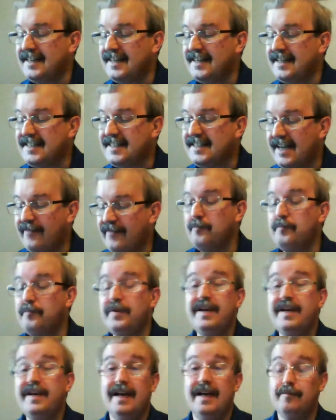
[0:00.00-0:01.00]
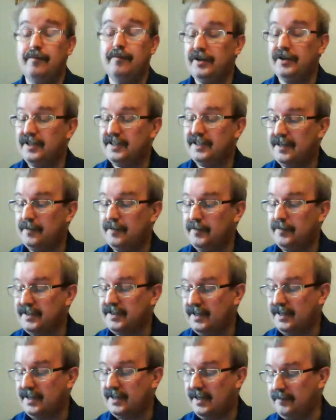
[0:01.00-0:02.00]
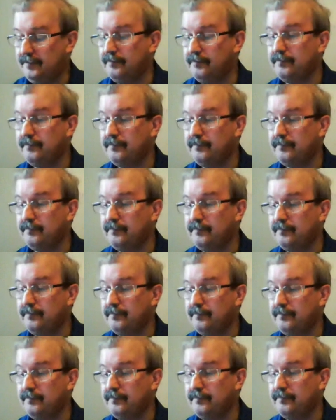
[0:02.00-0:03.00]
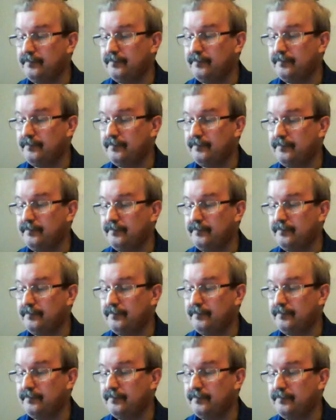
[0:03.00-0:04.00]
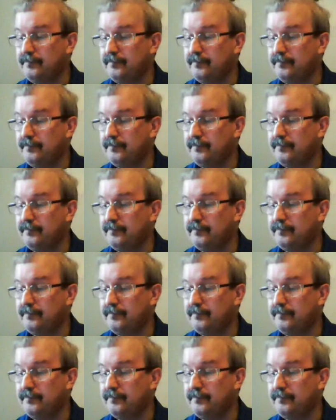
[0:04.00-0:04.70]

at 7 PM British Summer Time, we've got Stacey Ann.